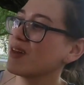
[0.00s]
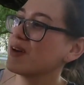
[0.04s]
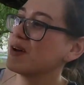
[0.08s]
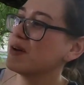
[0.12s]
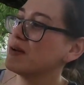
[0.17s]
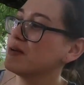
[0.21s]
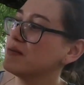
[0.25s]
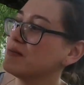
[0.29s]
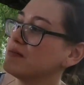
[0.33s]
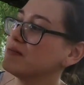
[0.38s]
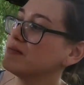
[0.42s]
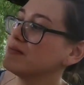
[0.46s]

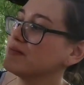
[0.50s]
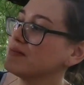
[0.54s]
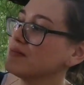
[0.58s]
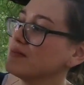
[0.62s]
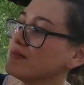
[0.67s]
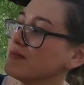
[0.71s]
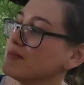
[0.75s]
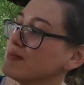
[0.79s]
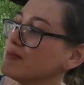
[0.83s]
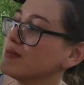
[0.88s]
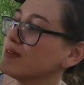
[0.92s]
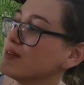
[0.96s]
Uh,
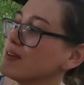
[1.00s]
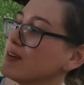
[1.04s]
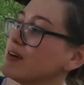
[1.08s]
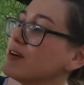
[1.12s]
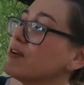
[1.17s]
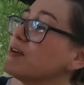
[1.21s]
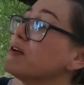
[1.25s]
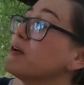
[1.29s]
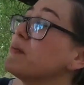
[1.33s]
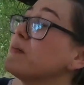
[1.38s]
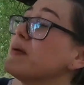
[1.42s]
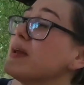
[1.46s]
no.
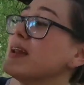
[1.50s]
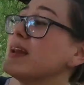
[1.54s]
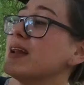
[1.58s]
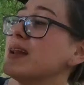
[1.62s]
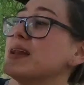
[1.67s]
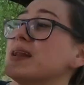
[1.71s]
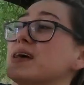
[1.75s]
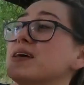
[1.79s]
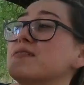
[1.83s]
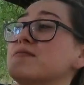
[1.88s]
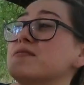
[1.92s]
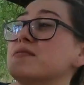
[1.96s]
You're being a
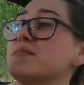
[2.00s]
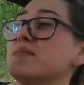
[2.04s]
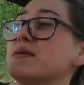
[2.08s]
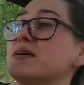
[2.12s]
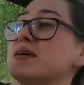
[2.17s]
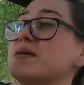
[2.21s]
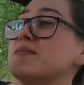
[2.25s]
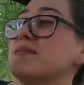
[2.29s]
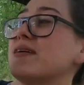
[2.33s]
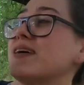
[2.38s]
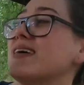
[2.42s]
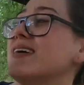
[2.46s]
lovey
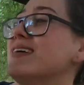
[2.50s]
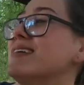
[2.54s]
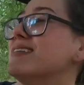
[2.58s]
baby.